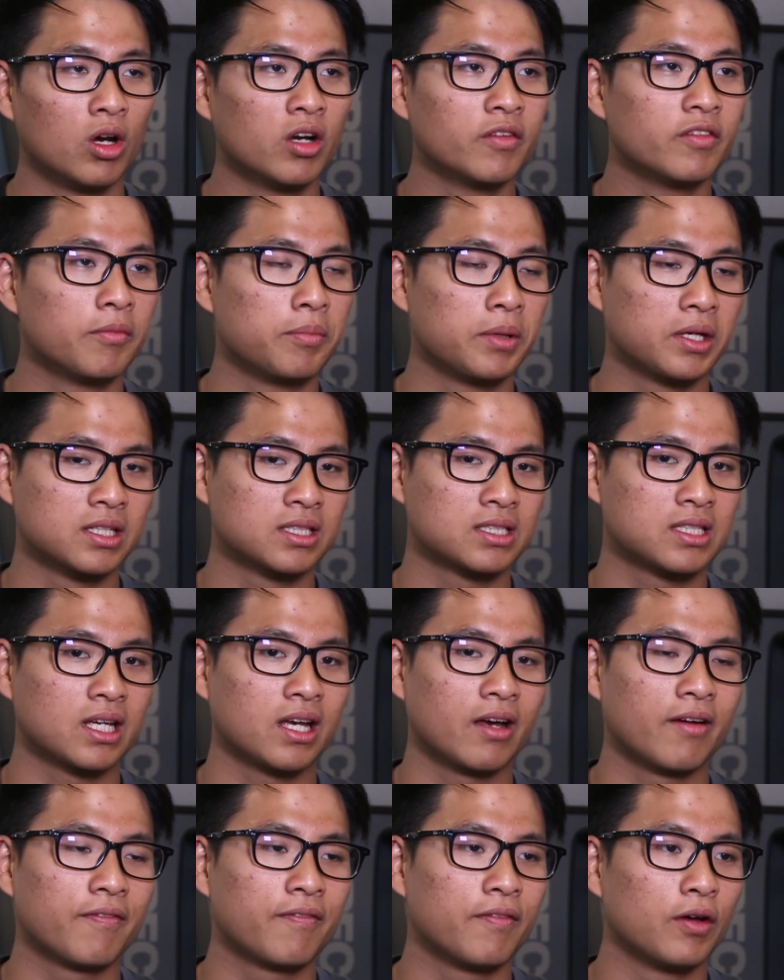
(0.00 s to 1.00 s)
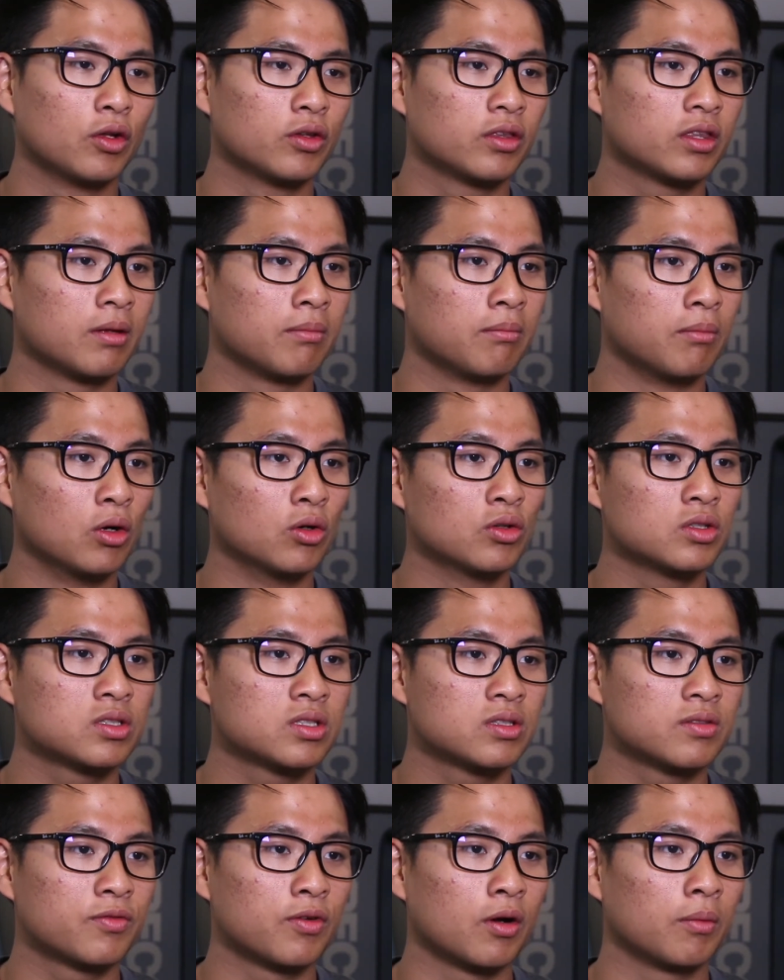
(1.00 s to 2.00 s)
One of the biggest things I felt the
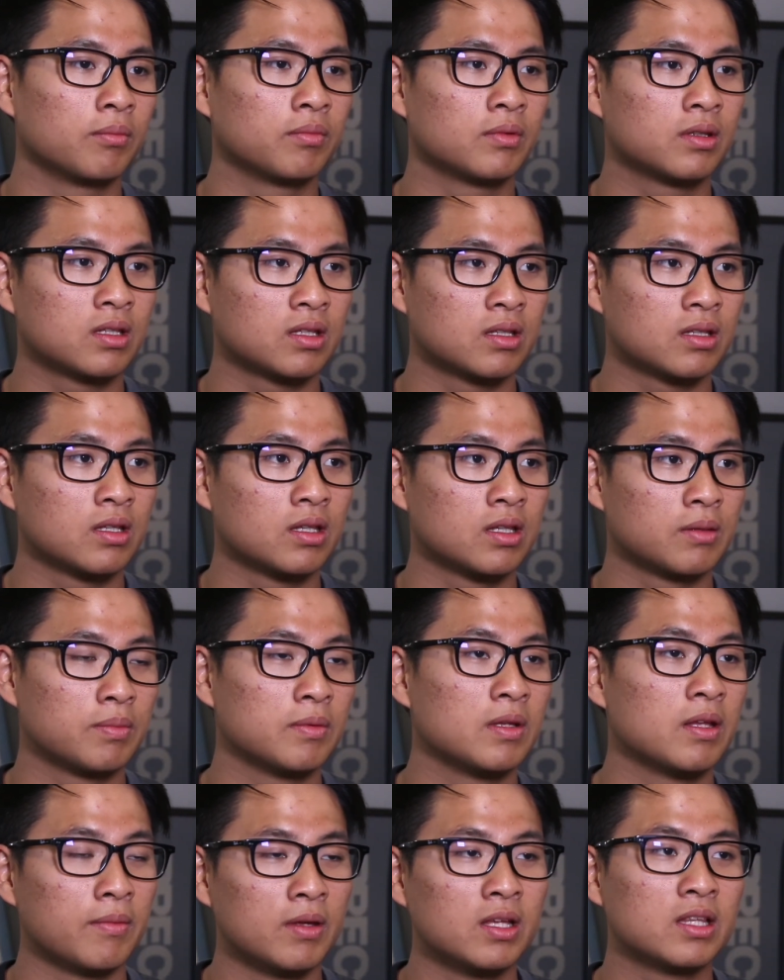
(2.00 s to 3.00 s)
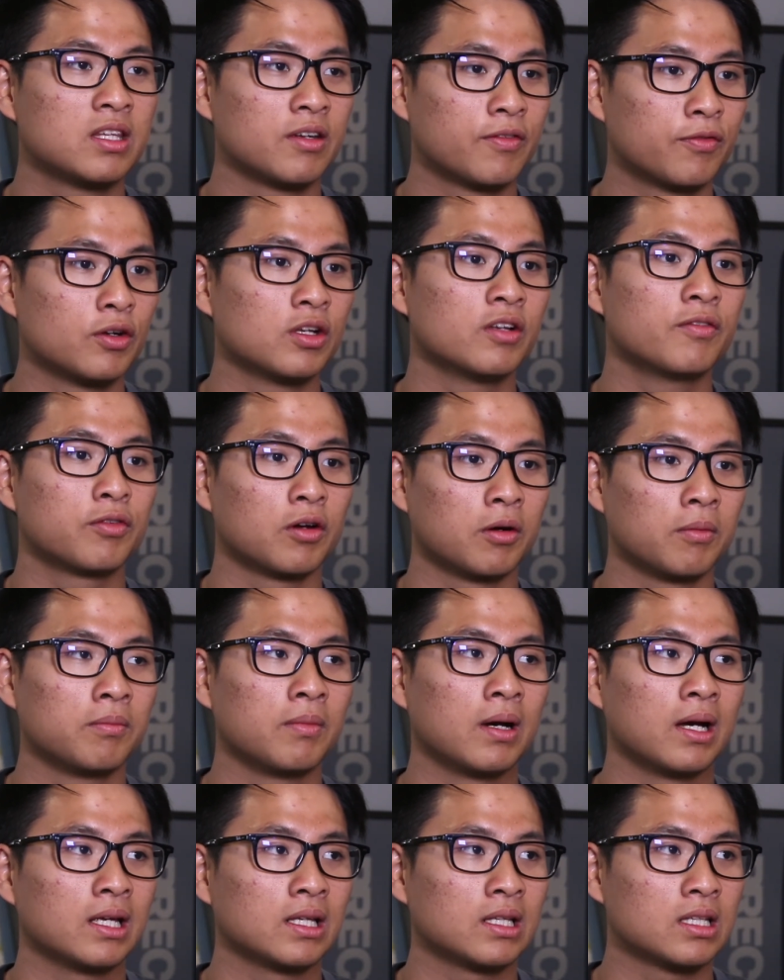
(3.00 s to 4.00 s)
most from a bit different from
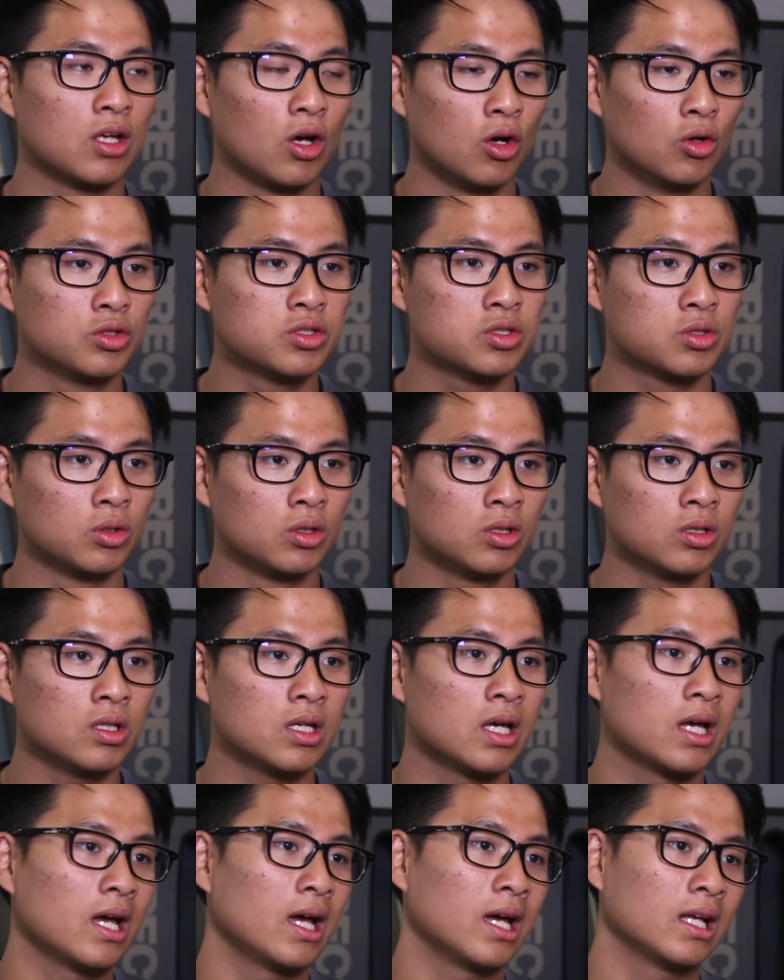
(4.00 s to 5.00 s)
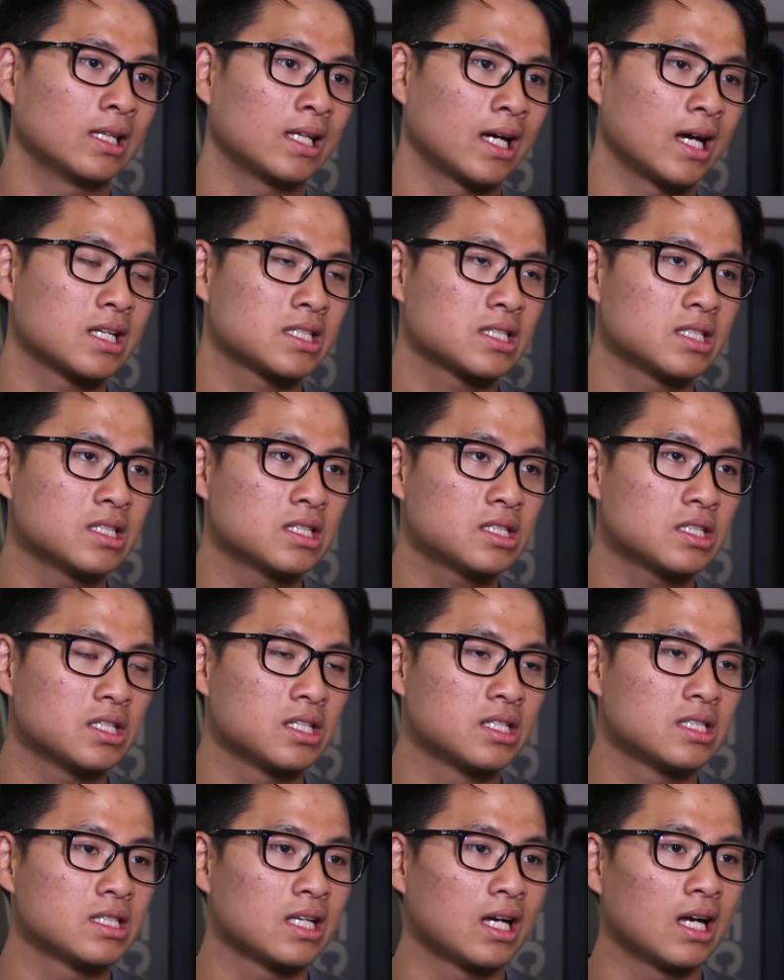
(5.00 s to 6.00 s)
my old school and TASIS
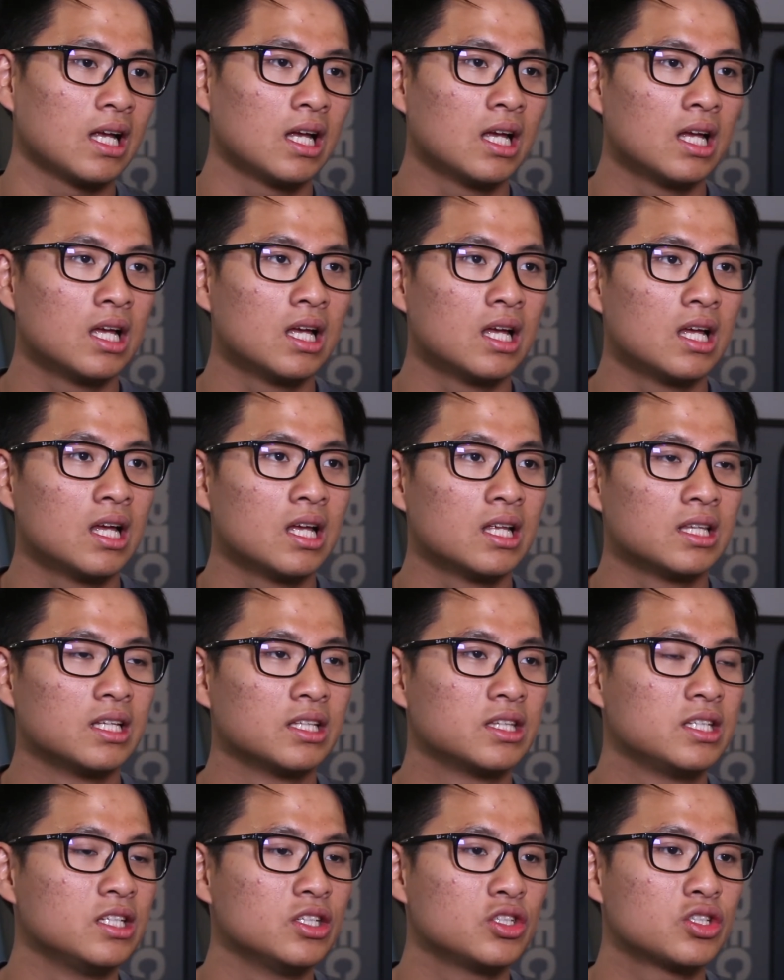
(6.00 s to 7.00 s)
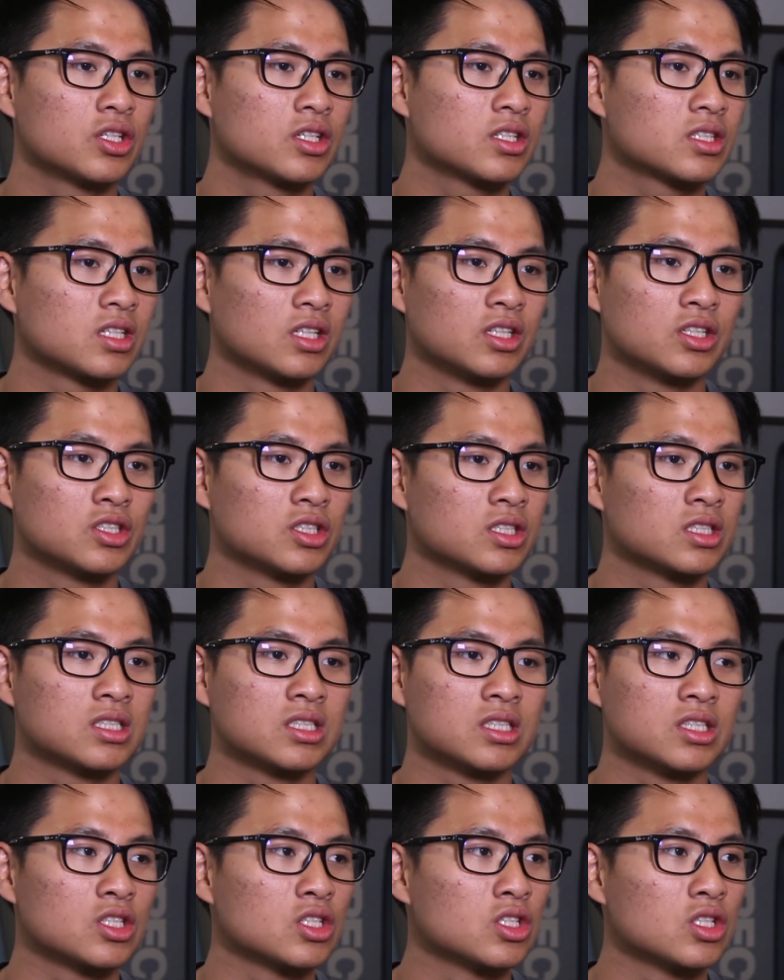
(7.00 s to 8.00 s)
is that the teachers are
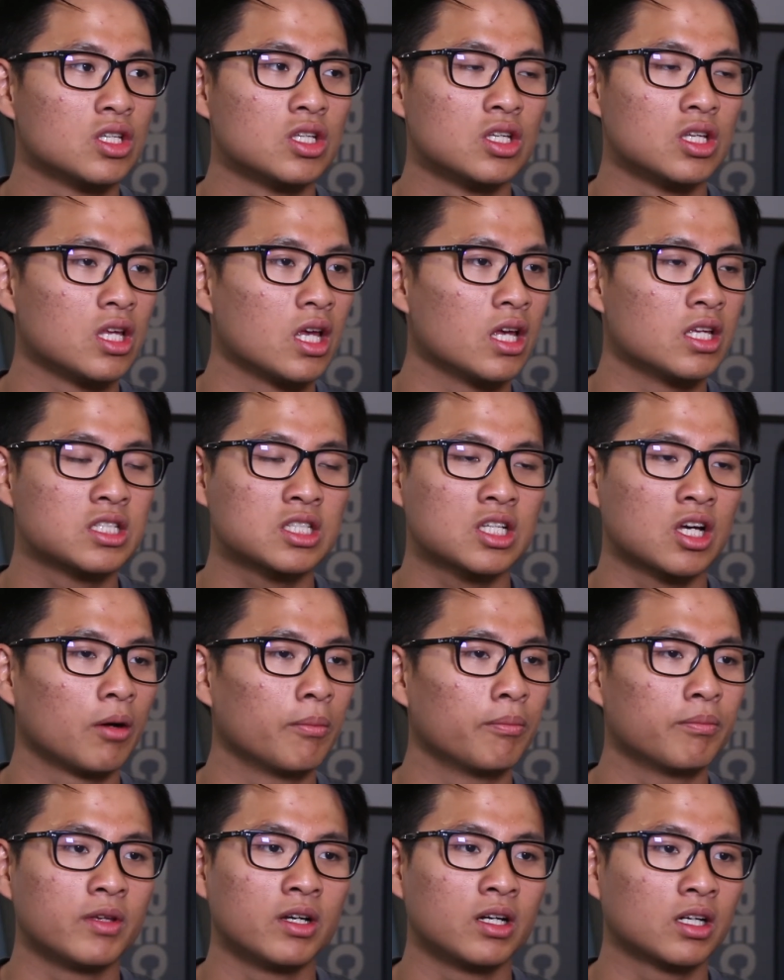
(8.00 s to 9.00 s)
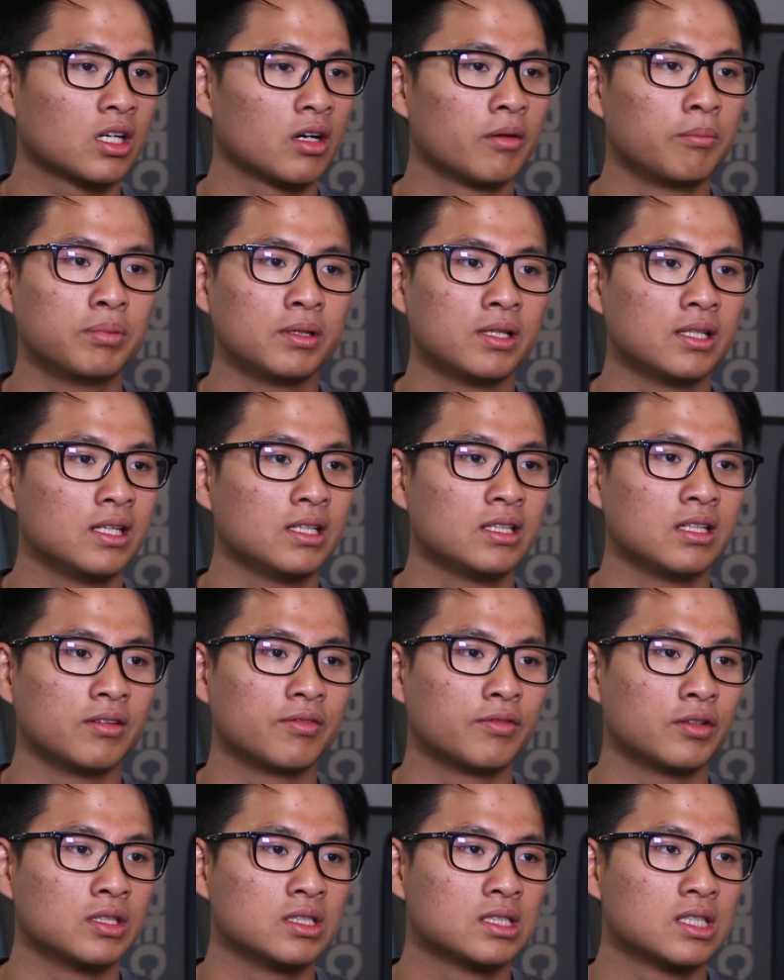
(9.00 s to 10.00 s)
just, they're completely
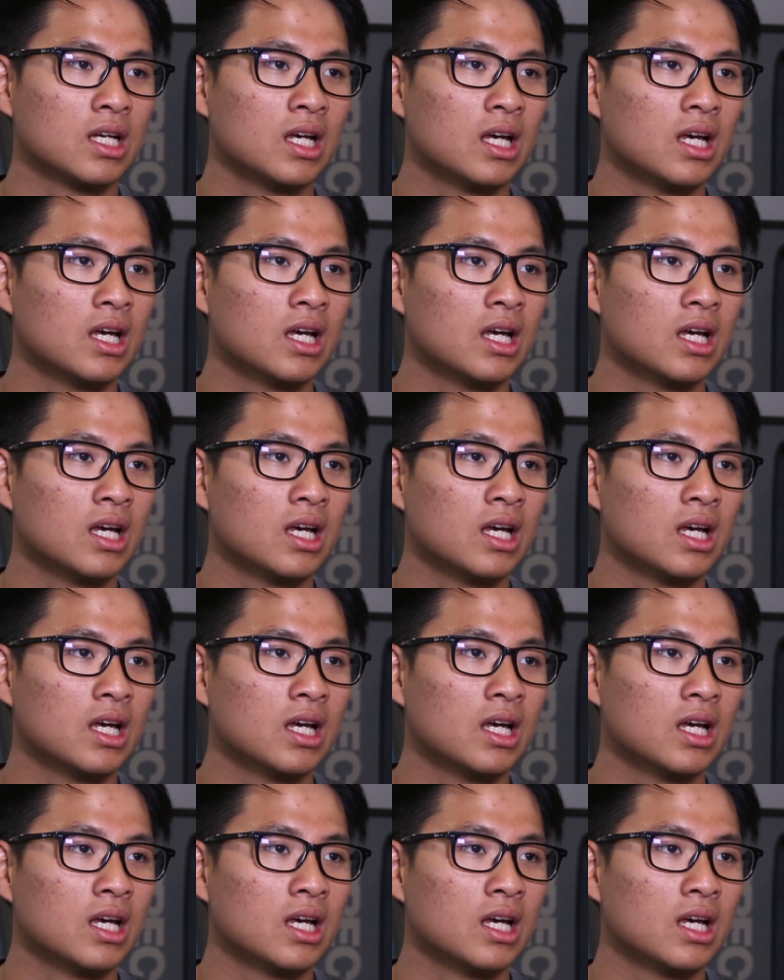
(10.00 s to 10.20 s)
different.